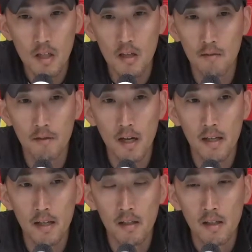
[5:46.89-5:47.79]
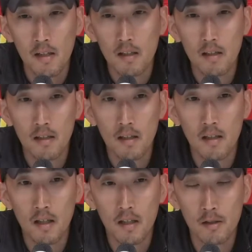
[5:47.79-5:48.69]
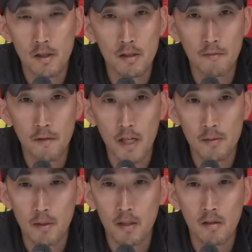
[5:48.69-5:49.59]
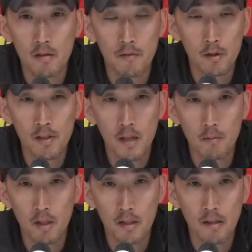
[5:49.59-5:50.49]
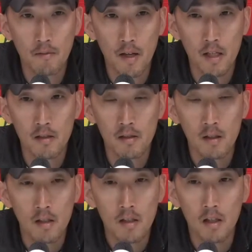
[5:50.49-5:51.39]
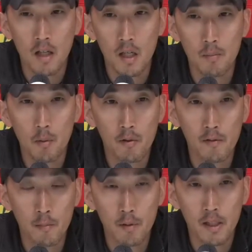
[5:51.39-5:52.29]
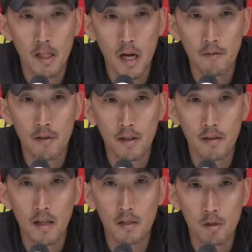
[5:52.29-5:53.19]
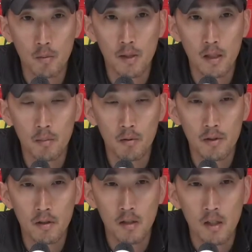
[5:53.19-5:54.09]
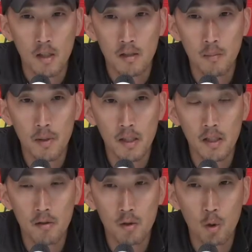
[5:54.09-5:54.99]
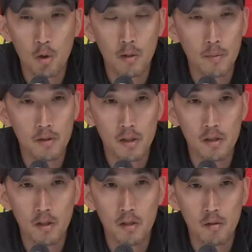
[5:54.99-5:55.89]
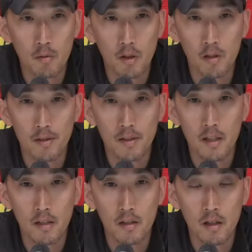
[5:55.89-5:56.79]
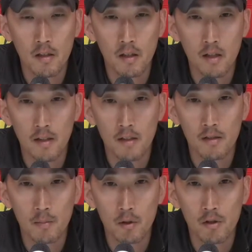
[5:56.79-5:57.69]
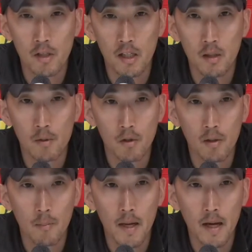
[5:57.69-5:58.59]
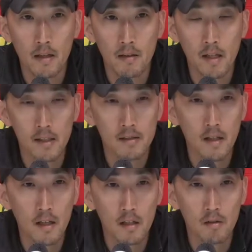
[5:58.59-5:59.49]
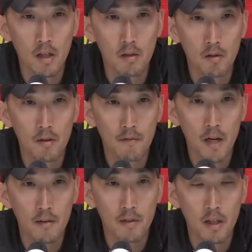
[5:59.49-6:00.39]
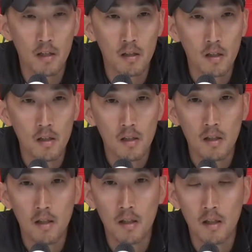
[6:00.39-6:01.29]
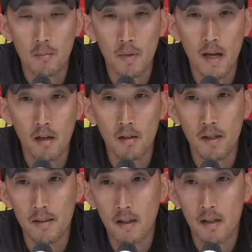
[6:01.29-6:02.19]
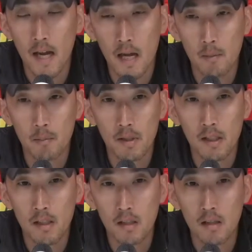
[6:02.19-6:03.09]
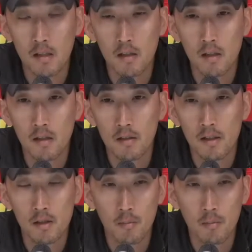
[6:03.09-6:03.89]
on Friday, and she's a freshman, first time running the event, but we feel pretty confident that she'll be able to be in scoring position when all is said and done. And then similar to Jacob, she'll come back the next day and run the 5K. And then Abby McGee and Alicia